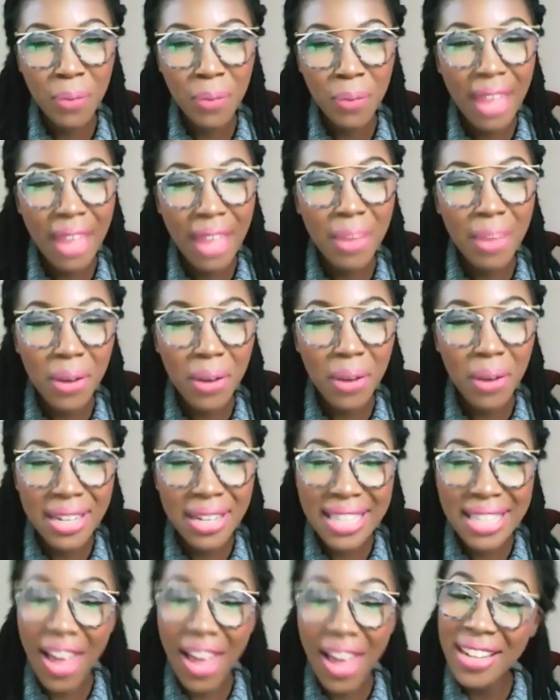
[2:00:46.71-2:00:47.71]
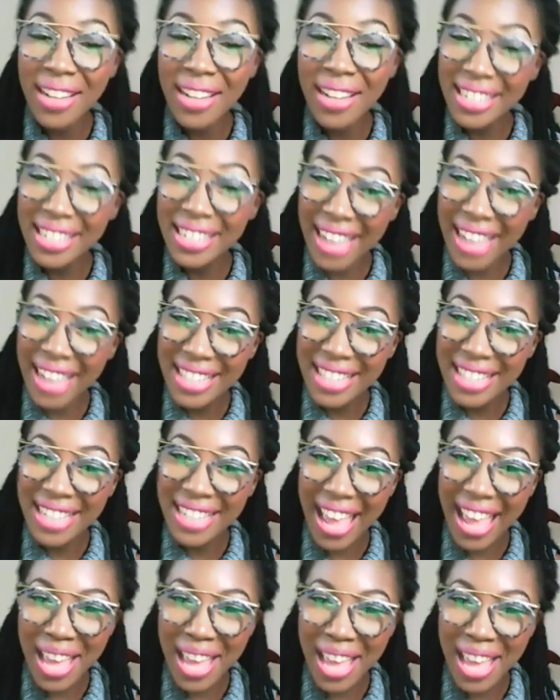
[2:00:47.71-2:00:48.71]
and then we're going to say until next
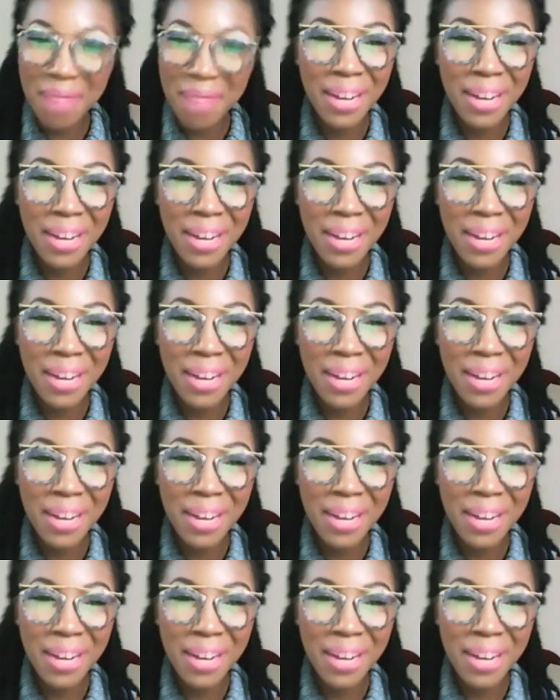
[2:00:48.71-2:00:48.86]
time.